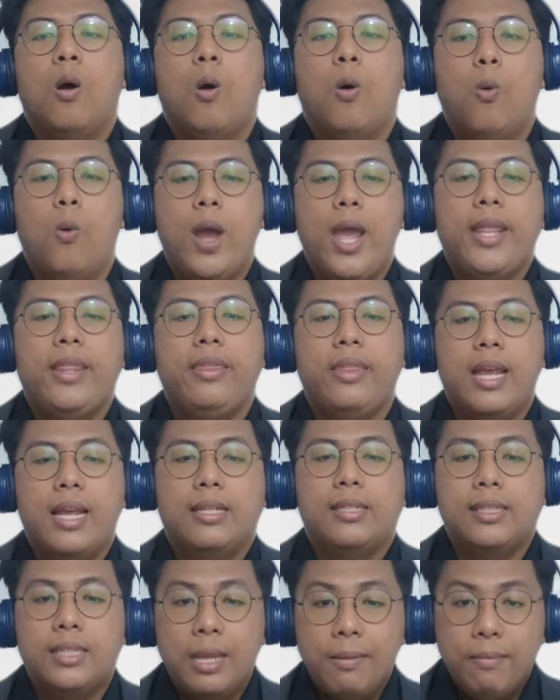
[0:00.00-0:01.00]
When
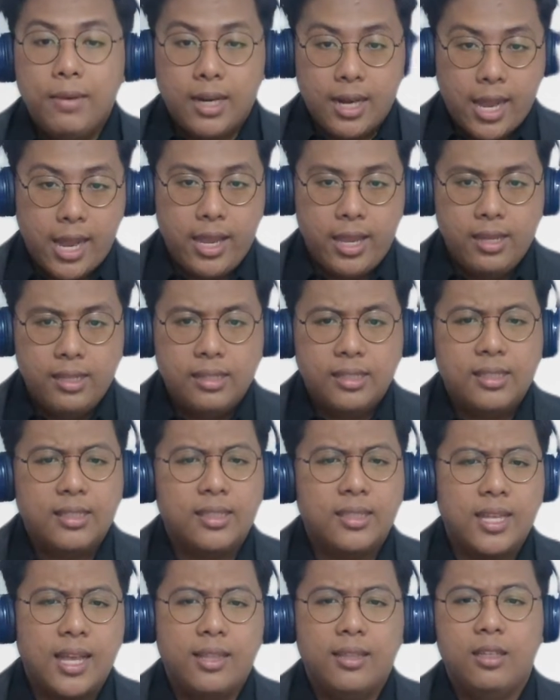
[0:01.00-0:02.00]
that same client
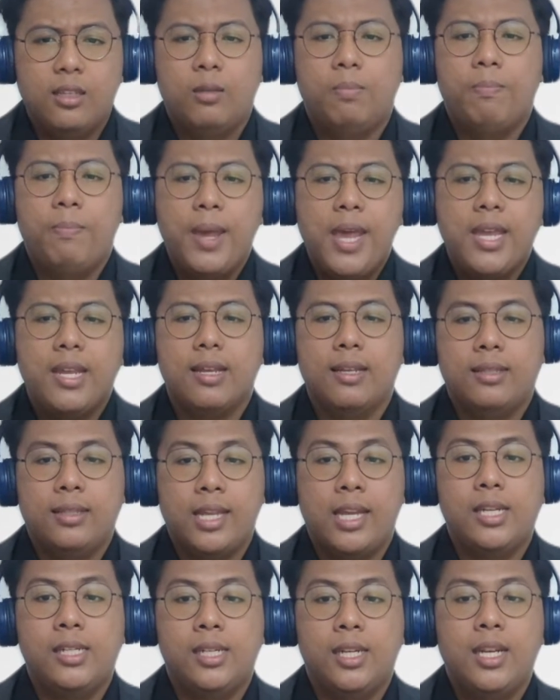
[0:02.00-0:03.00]
started paying
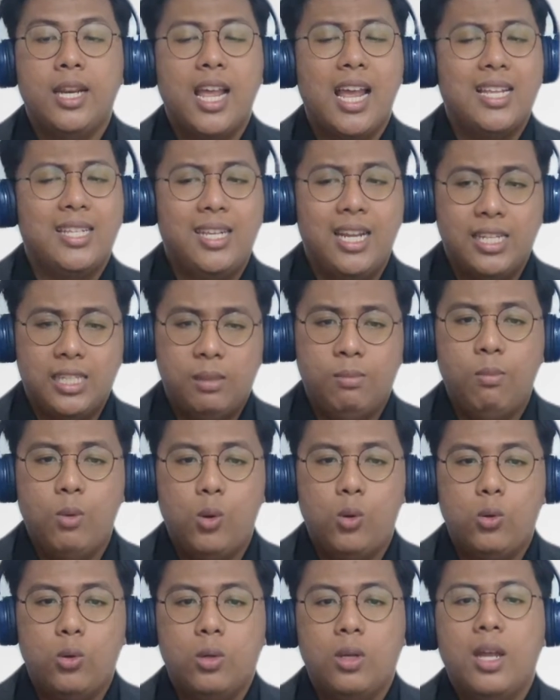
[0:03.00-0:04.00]
attention as they
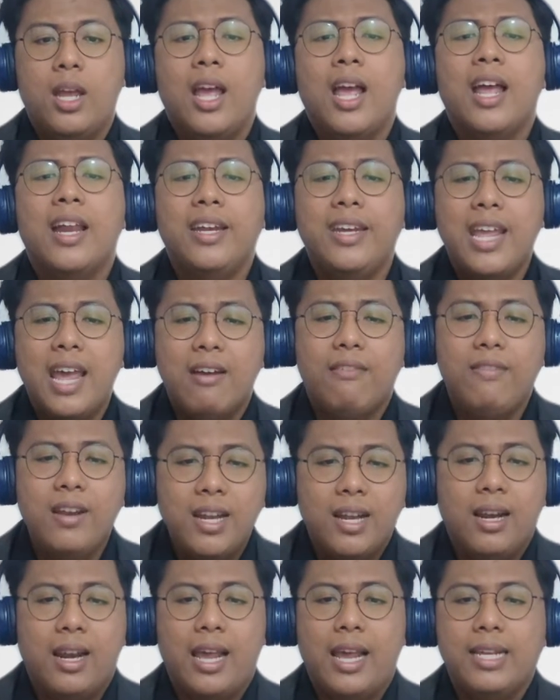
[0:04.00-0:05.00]
smoke, they
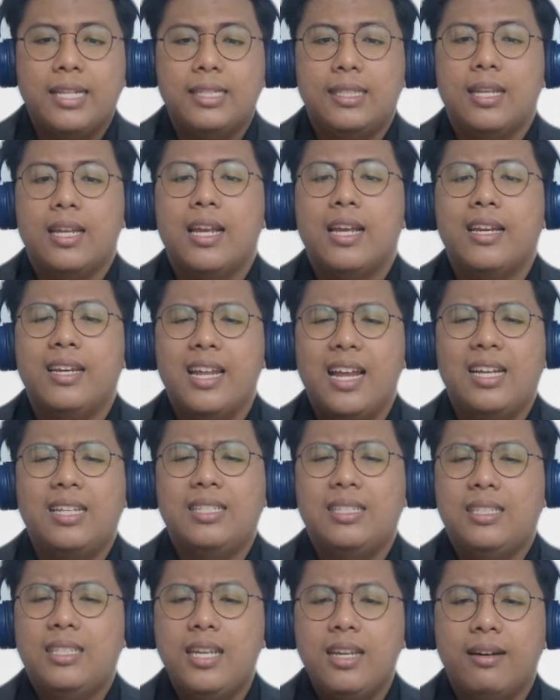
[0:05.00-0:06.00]
realized that
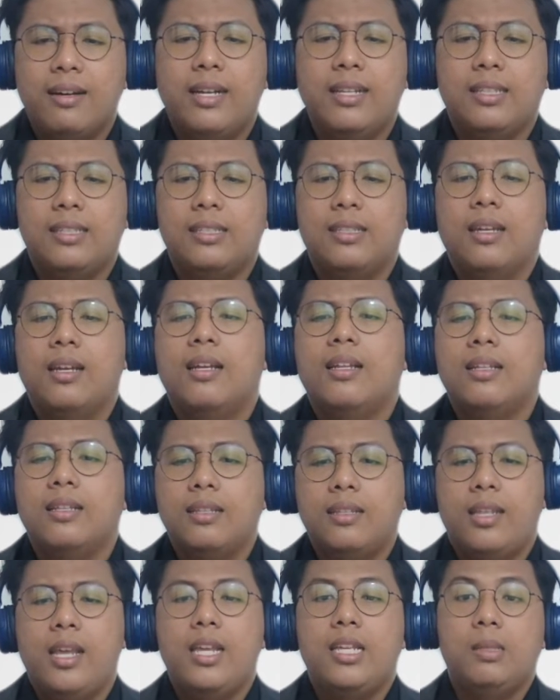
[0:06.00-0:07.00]
cigarettes
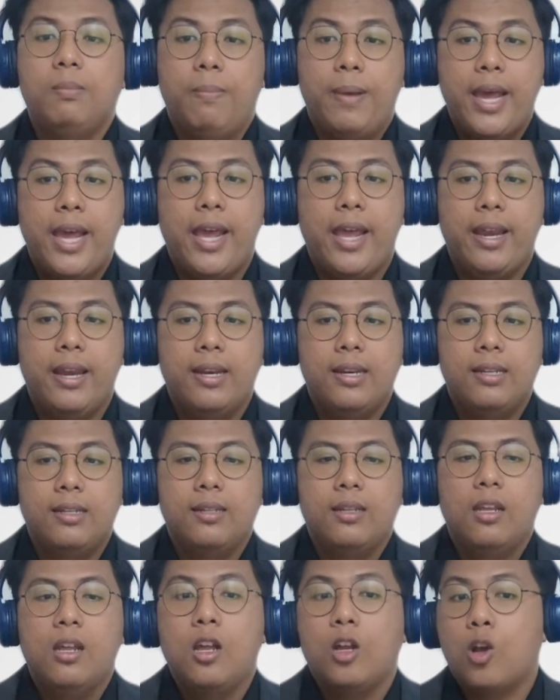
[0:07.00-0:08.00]
taste bad,
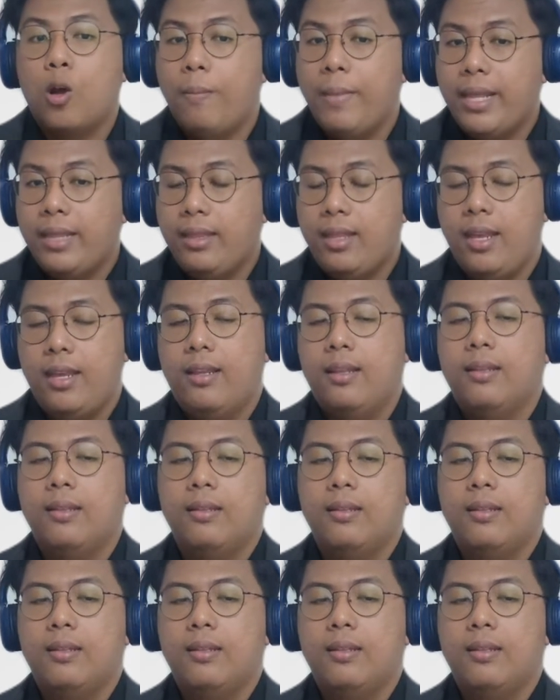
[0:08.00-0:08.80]
commenting,